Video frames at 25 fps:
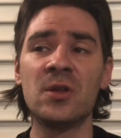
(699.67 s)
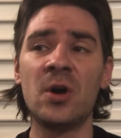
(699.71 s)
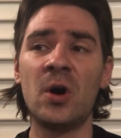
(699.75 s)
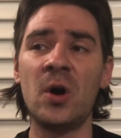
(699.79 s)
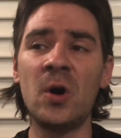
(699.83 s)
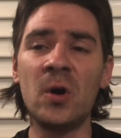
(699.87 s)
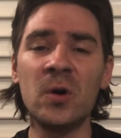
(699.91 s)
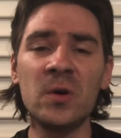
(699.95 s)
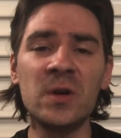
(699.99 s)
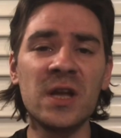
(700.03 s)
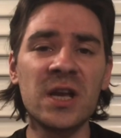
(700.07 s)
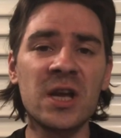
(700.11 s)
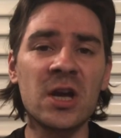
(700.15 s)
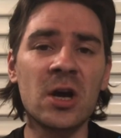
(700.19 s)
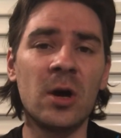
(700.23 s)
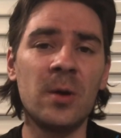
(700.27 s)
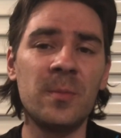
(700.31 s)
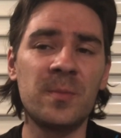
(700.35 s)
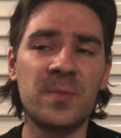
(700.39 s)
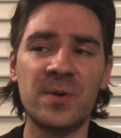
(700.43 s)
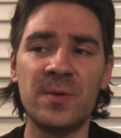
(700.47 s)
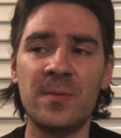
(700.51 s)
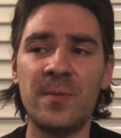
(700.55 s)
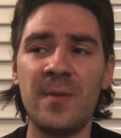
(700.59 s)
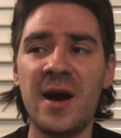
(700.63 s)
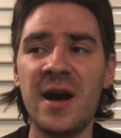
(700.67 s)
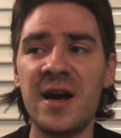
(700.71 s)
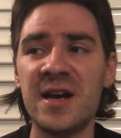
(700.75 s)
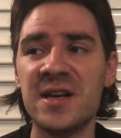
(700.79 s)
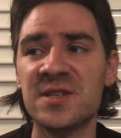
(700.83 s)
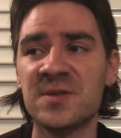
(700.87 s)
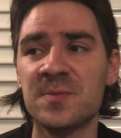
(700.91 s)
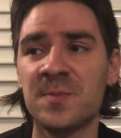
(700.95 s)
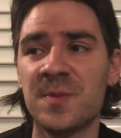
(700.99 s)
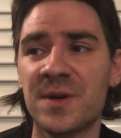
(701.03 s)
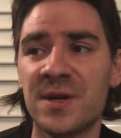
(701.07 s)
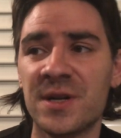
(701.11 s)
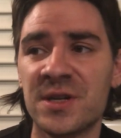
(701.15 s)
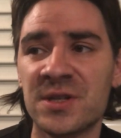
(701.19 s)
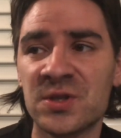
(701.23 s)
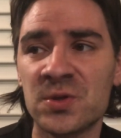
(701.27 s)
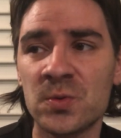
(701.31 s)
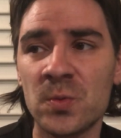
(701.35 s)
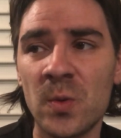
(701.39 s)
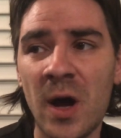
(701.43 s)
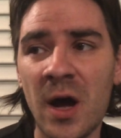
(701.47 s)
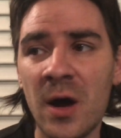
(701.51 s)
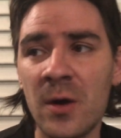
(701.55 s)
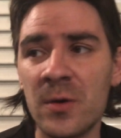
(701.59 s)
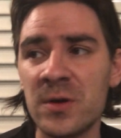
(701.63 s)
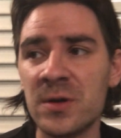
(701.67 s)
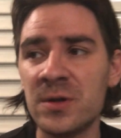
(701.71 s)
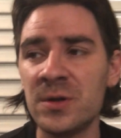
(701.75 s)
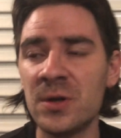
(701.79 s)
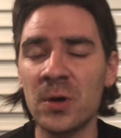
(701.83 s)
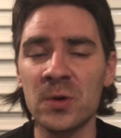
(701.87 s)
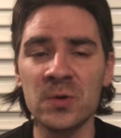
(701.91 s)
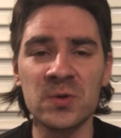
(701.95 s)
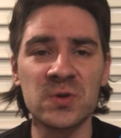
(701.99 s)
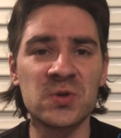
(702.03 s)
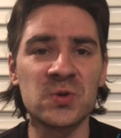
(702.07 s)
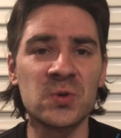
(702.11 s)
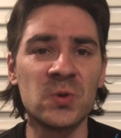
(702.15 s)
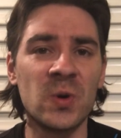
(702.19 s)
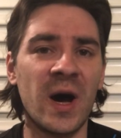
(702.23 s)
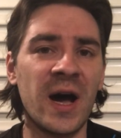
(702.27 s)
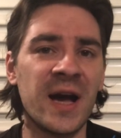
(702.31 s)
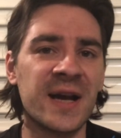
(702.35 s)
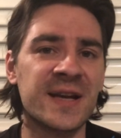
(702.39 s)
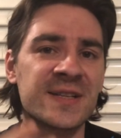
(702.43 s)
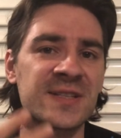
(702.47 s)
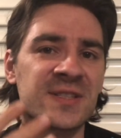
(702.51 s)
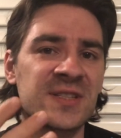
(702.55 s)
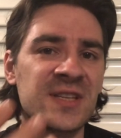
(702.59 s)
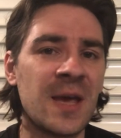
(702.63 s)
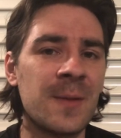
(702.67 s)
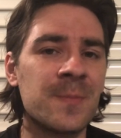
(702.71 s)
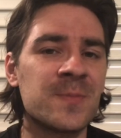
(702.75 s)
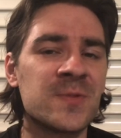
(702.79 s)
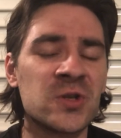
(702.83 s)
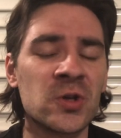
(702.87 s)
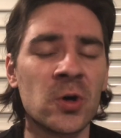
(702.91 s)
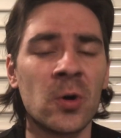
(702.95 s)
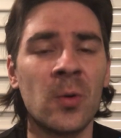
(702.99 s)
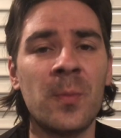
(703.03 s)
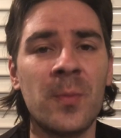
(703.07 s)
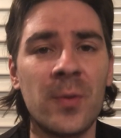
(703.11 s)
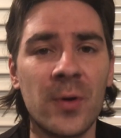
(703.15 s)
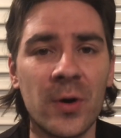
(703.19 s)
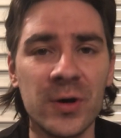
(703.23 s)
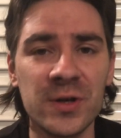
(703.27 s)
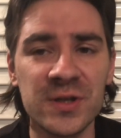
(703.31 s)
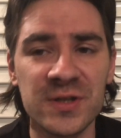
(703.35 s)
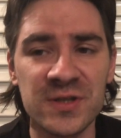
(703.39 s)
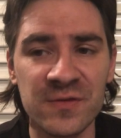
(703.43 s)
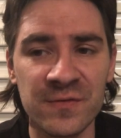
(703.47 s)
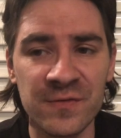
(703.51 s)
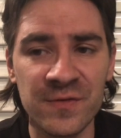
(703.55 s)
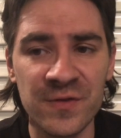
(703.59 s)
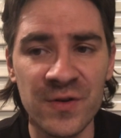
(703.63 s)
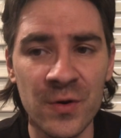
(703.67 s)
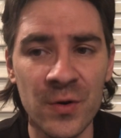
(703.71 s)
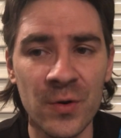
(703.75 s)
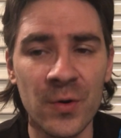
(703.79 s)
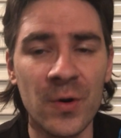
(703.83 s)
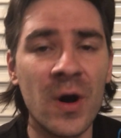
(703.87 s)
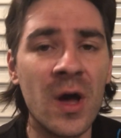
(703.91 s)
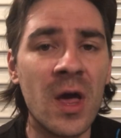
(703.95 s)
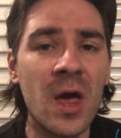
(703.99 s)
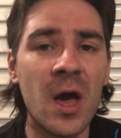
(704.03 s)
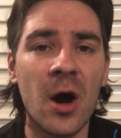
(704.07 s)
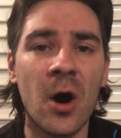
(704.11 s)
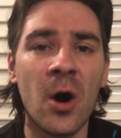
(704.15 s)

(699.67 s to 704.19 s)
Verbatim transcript: not only compromise but as well you know to accept your point of view